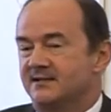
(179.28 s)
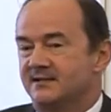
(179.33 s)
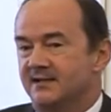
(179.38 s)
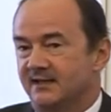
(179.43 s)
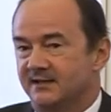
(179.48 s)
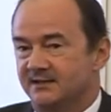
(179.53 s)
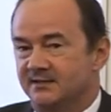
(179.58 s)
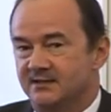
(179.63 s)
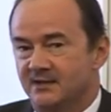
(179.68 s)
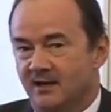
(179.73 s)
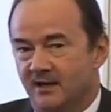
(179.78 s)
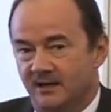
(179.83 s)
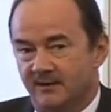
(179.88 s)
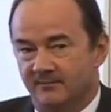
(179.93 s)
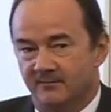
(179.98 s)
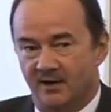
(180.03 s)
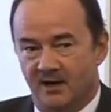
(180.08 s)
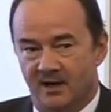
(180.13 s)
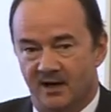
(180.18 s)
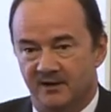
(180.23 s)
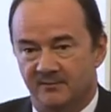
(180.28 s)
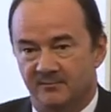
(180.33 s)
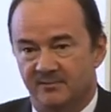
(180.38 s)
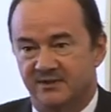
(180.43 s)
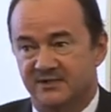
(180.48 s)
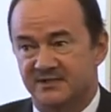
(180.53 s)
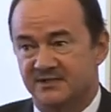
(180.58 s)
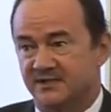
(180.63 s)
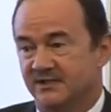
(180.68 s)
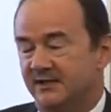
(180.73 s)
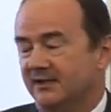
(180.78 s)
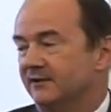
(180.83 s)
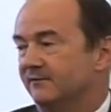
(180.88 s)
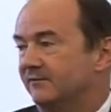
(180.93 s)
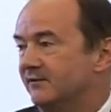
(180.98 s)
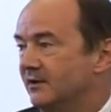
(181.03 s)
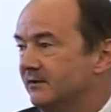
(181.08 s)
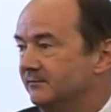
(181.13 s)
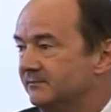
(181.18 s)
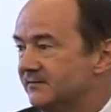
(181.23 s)
the second time I personally
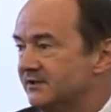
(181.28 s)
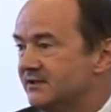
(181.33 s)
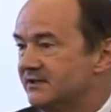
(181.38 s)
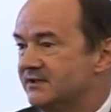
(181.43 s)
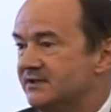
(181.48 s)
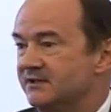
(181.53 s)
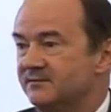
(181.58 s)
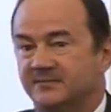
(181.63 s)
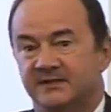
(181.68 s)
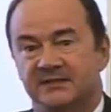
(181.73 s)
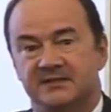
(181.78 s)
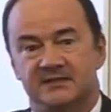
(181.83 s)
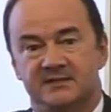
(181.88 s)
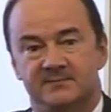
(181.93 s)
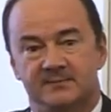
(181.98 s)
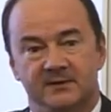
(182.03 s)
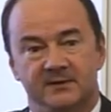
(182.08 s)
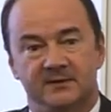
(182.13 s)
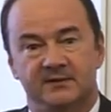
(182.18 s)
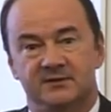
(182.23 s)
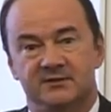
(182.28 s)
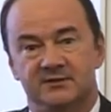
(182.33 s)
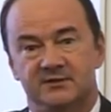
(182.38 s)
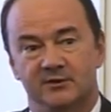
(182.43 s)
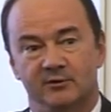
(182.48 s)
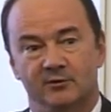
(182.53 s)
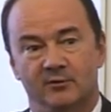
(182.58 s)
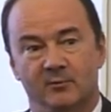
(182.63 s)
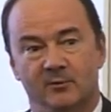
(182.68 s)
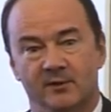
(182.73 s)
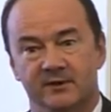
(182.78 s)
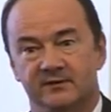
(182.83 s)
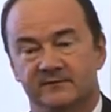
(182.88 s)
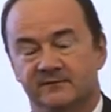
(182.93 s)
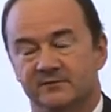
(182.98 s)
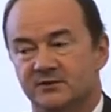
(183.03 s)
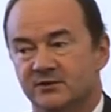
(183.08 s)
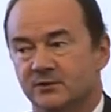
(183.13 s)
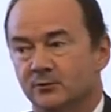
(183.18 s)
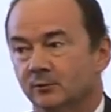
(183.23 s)
have come to St. Petersburg and to your
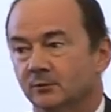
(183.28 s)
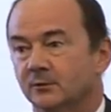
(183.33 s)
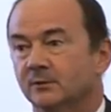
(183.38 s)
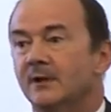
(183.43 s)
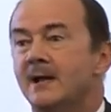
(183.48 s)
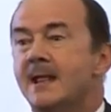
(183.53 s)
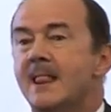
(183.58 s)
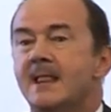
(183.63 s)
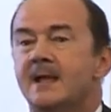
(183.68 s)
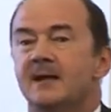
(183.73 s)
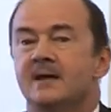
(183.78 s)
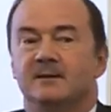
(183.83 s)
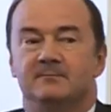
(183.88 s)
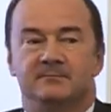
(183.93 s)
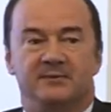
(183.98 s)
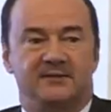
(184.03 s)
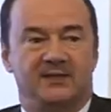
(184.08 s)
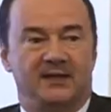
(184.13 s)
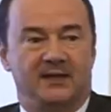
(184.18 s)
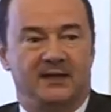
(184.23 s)
wonderful school, but